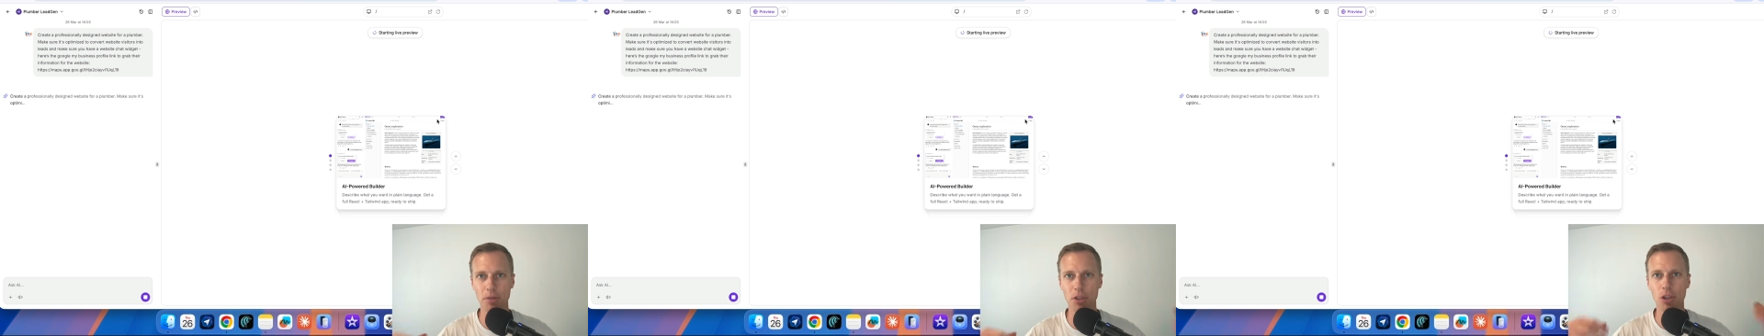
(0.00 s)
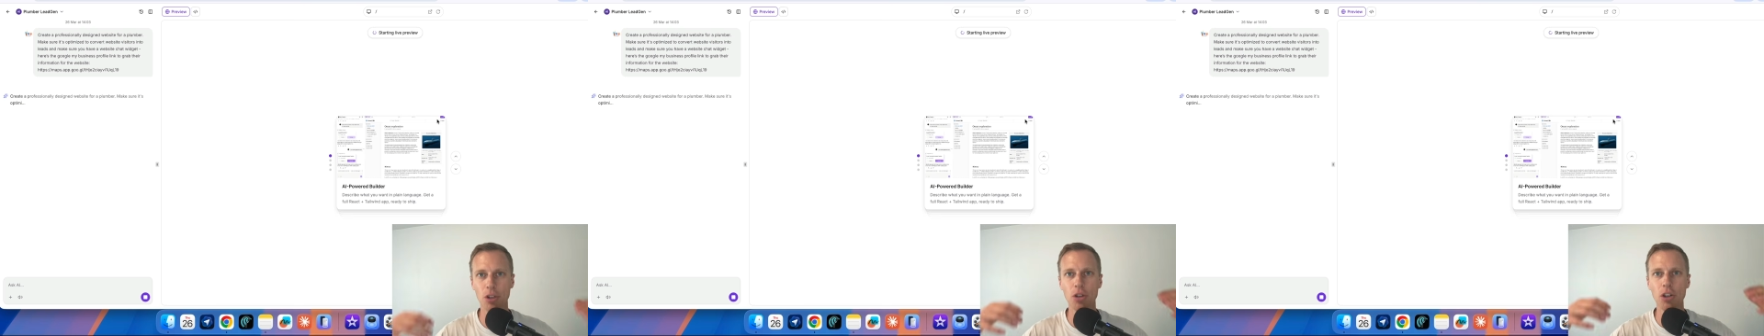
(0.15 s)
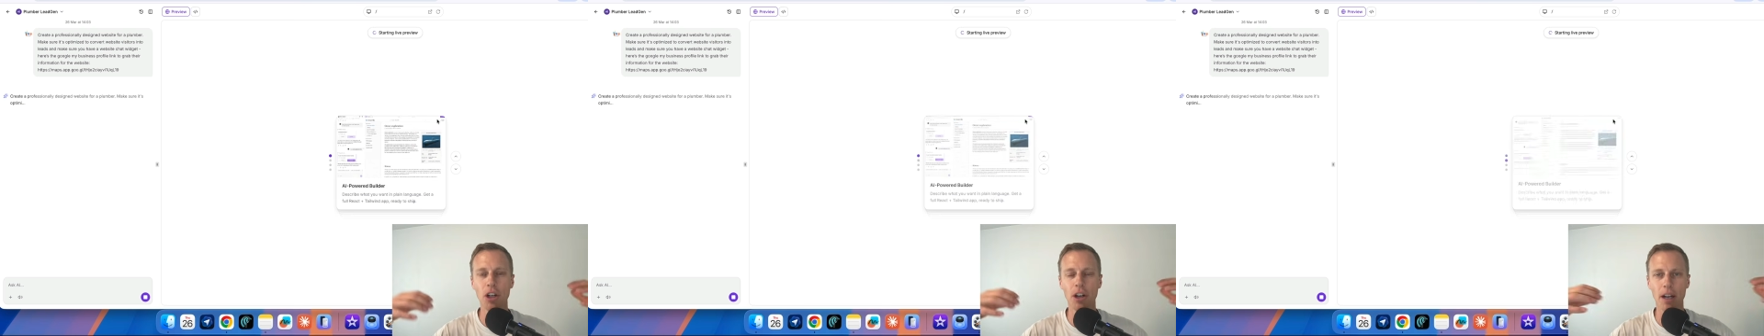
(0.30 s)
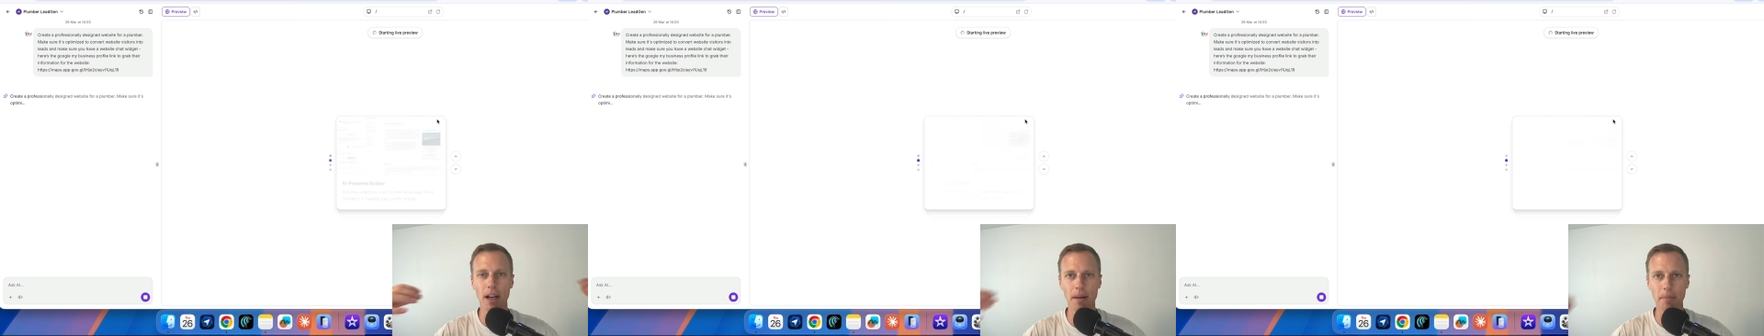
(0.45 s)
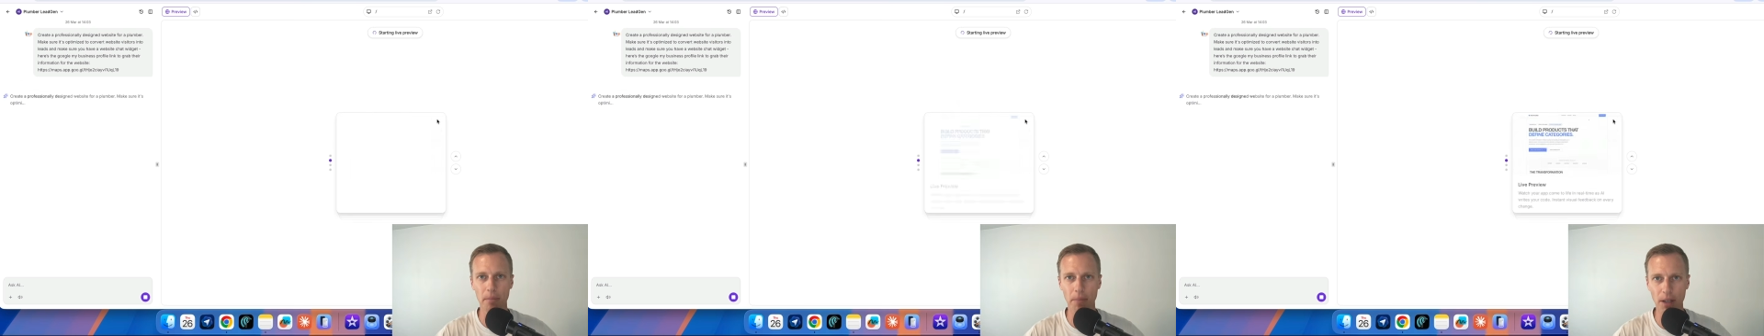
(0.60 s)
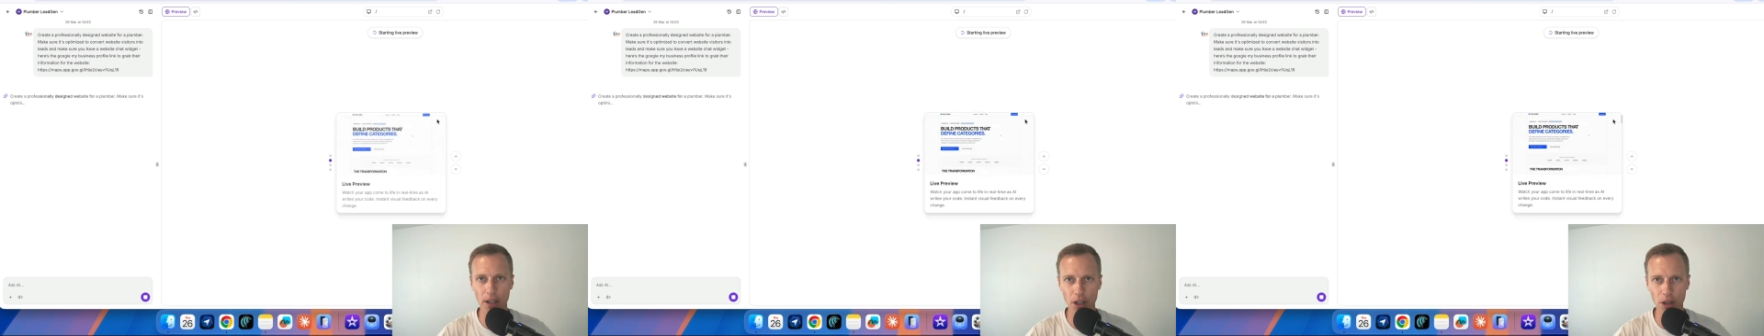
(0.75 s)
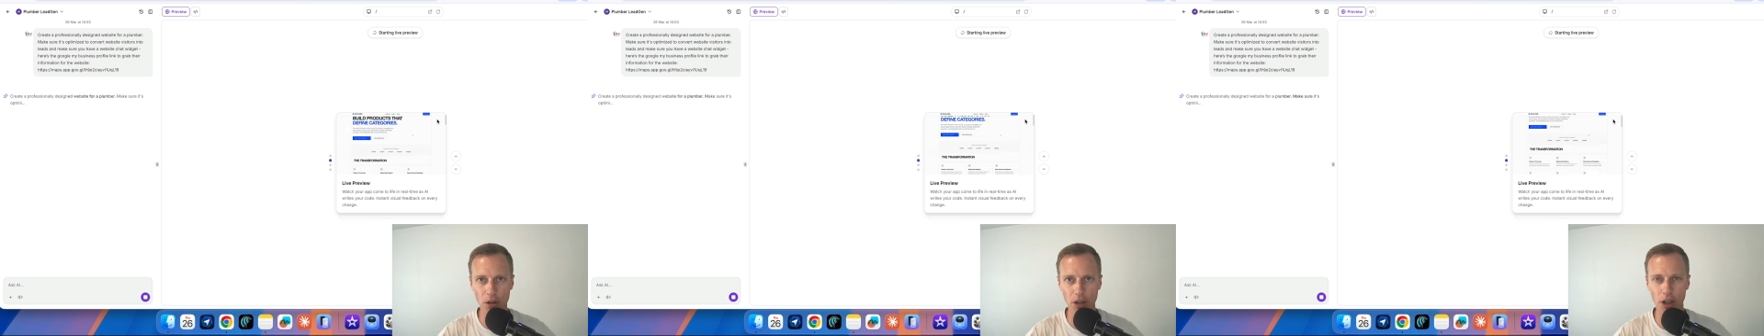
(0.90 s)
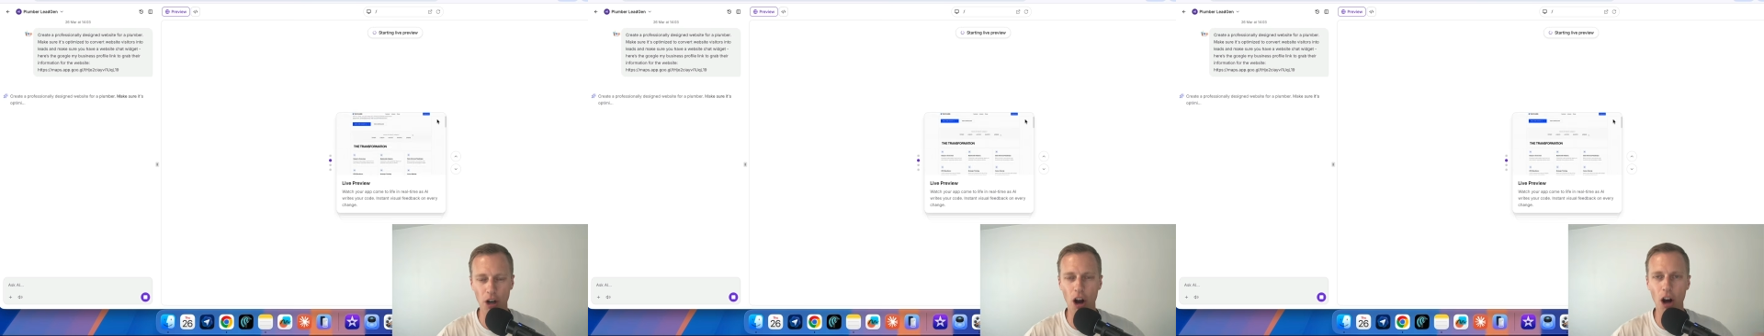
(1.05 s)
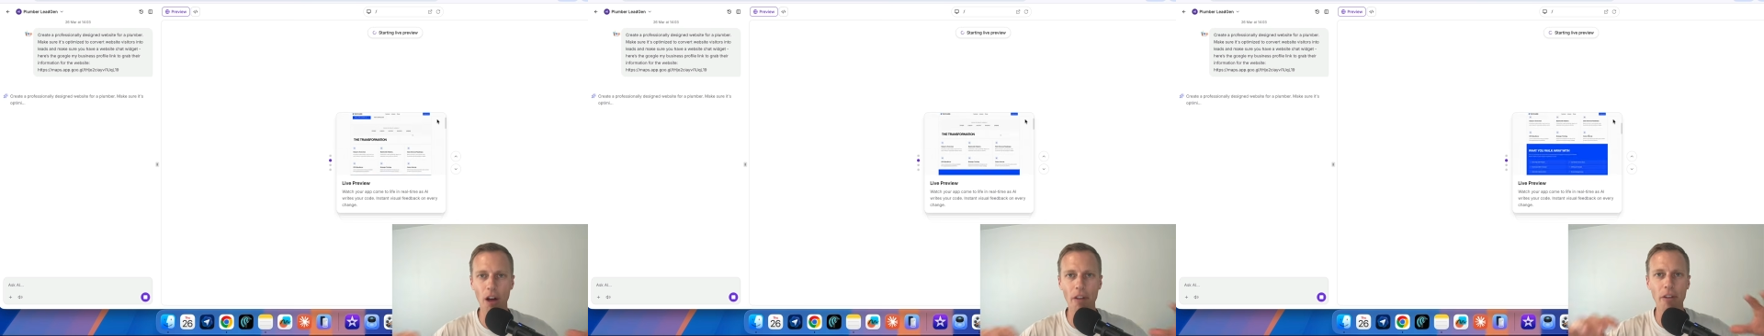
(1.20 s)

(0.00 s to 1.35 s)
to your computer, all